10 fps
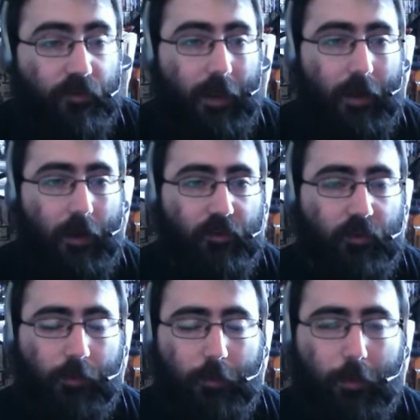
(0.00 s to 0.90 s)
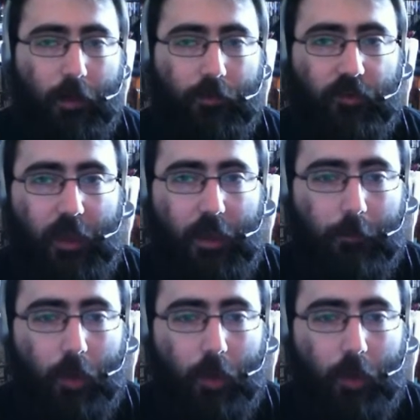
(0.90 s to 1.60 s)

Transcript: and I stumbled upon this game